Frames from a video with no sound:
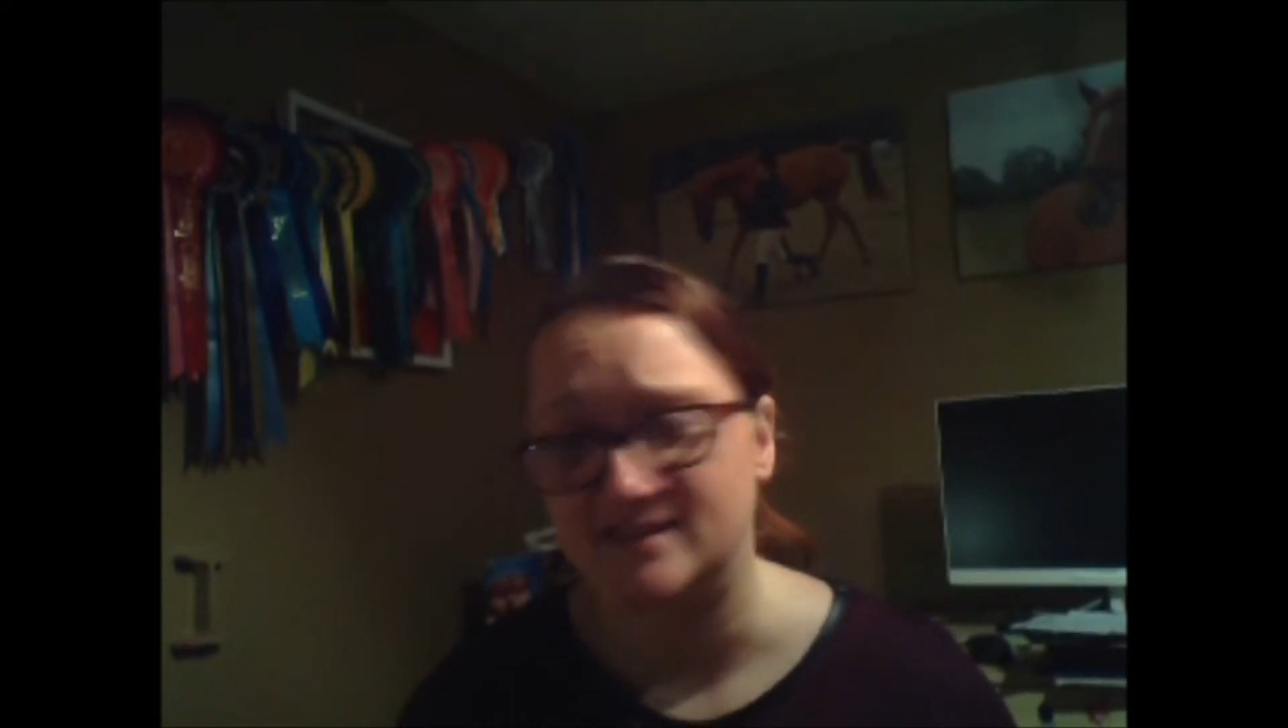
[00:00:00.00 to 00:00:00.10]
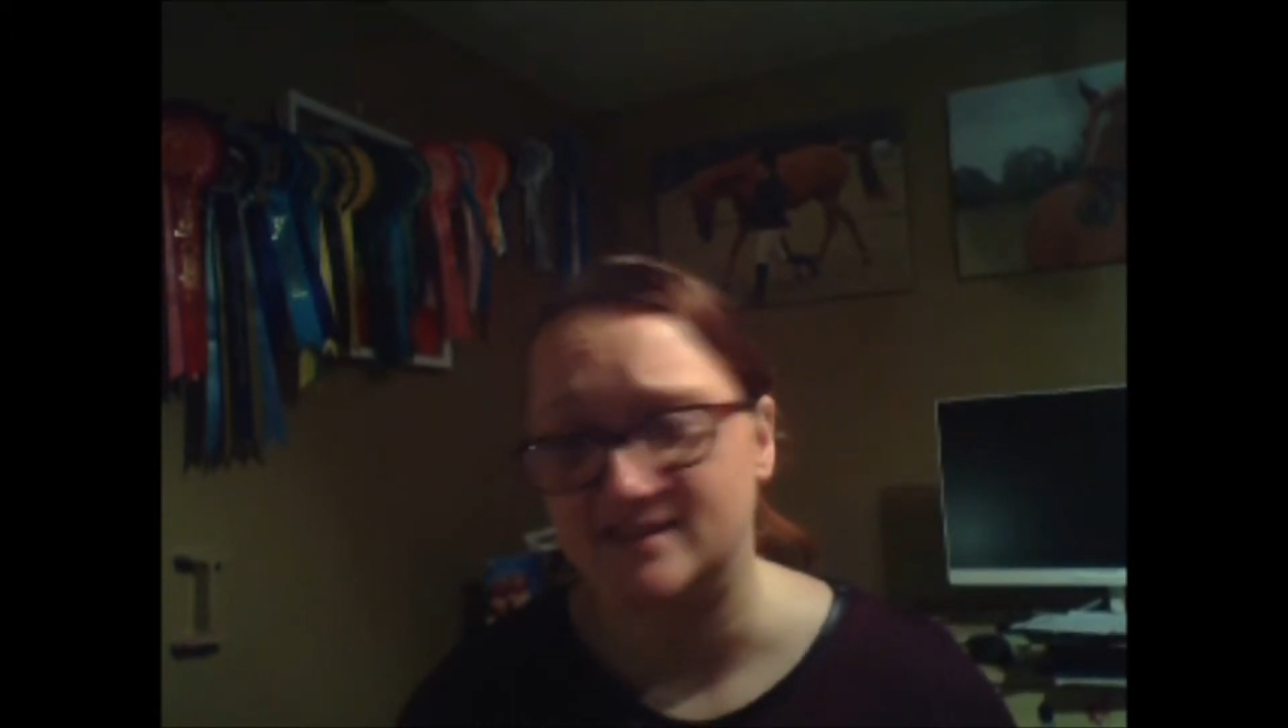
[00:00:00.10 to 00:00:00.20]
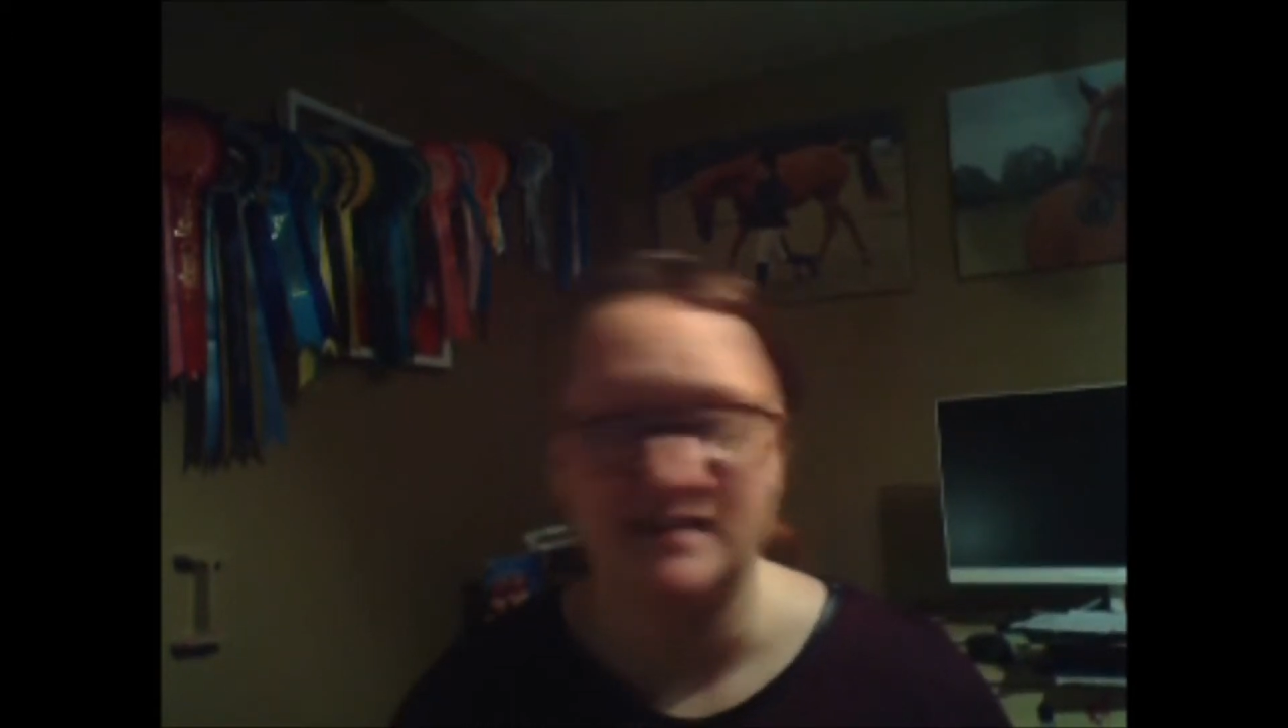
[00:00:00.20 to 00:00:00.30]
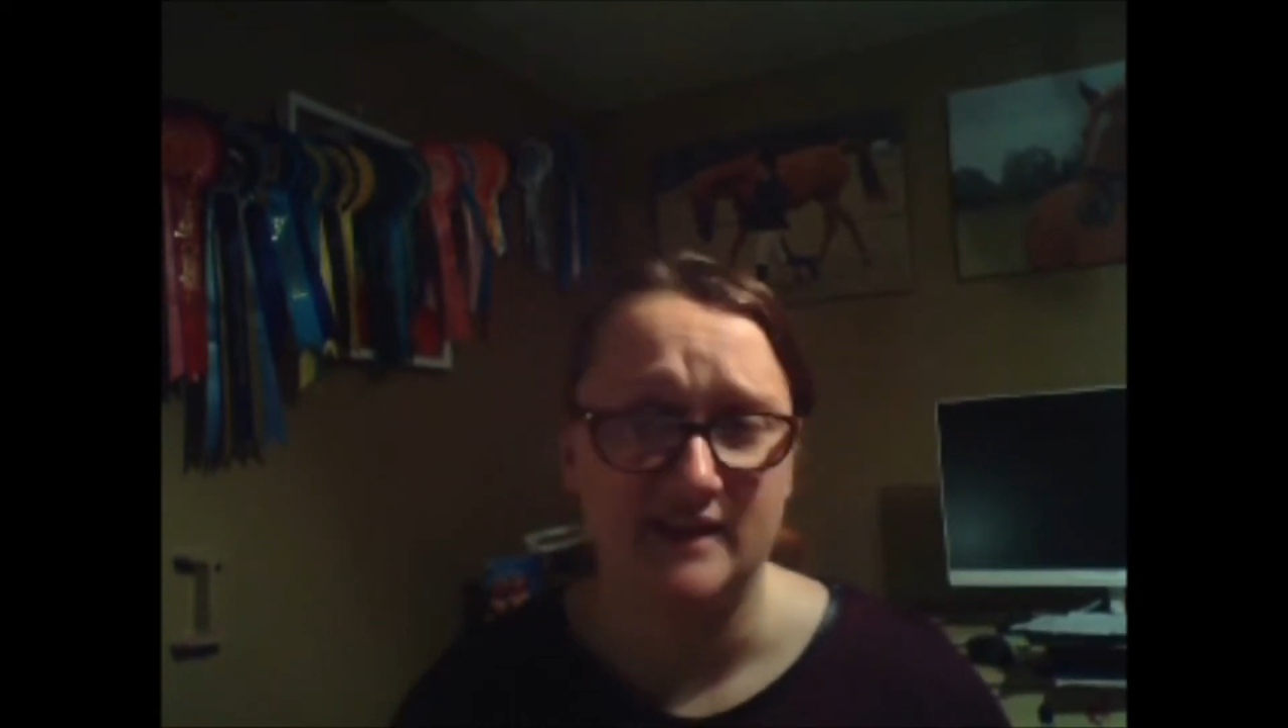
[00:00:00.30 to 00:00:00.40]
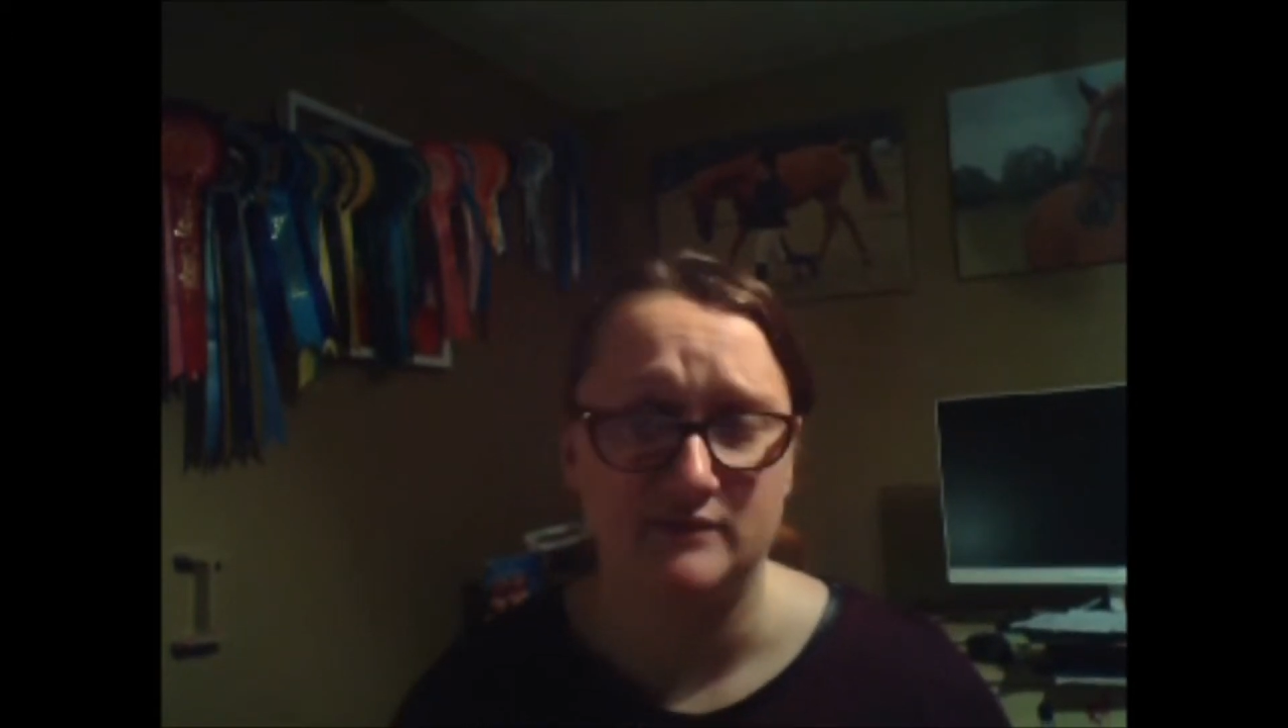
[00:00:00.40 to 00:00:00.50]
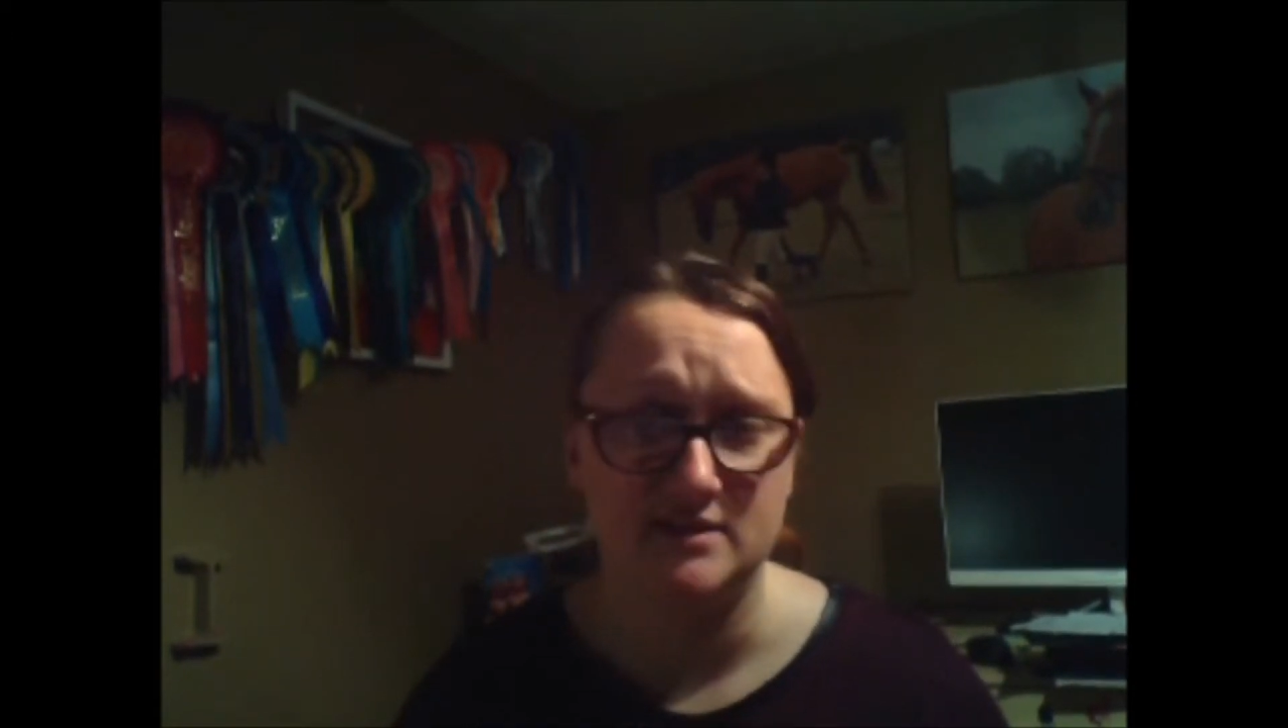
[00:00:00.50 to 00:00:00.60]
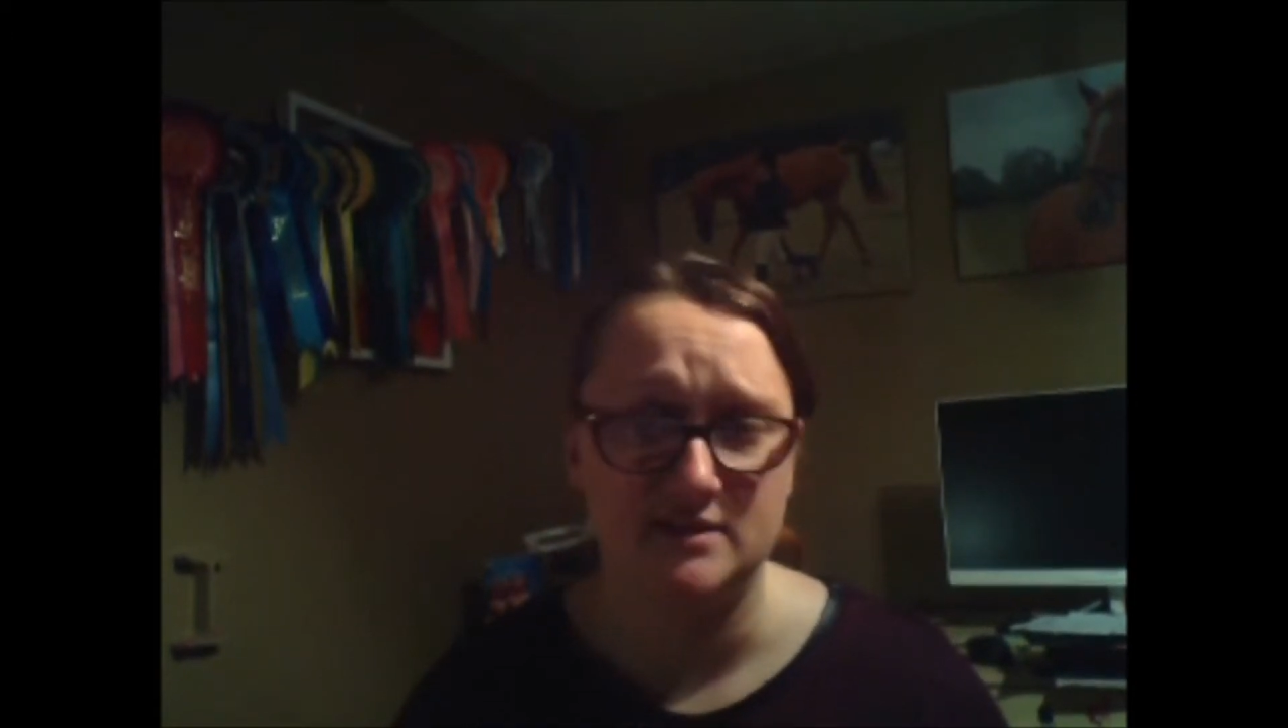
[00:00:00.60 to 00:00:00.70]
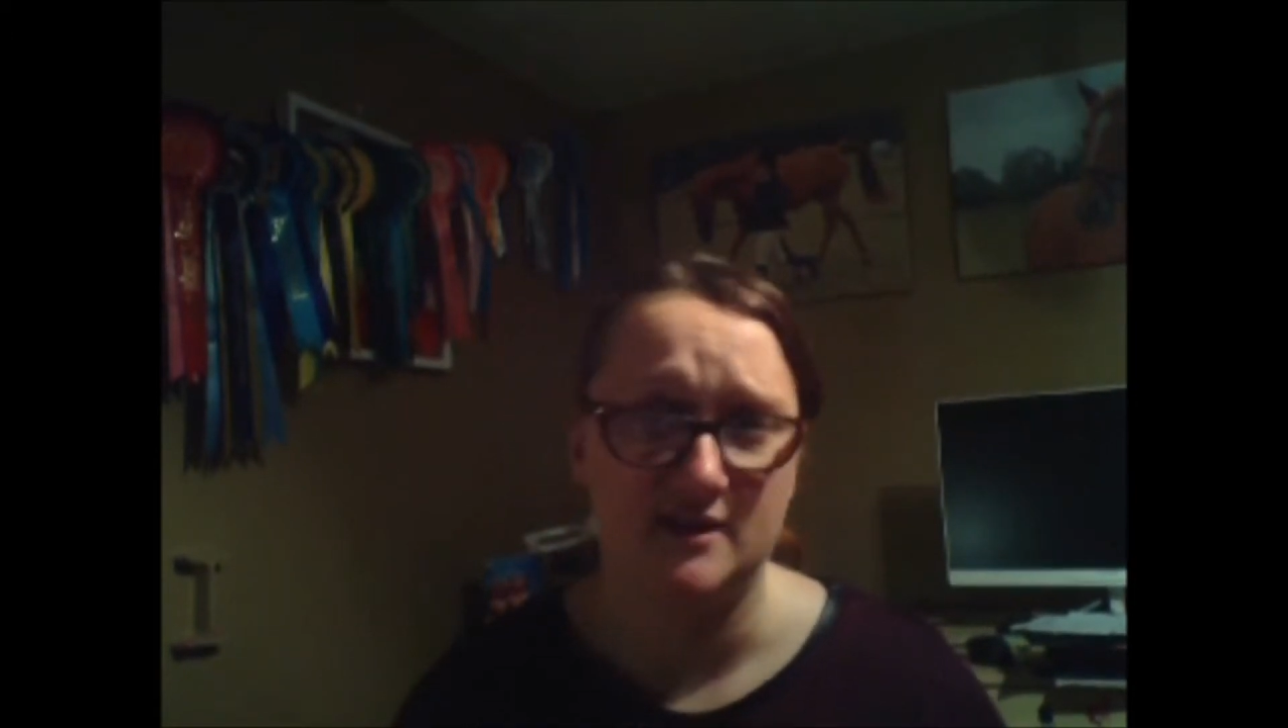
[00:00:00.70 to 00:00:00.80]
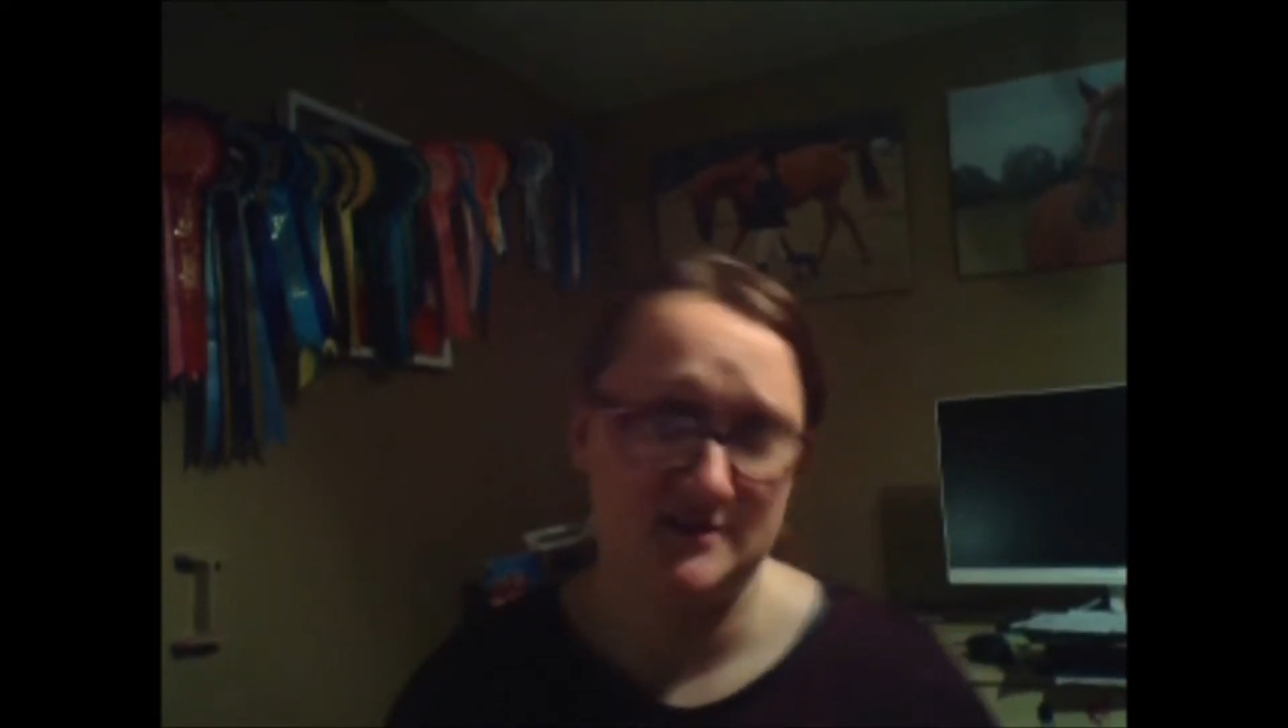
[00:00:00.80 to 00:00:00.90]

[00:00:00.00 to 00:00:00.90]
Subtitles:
it didn't even start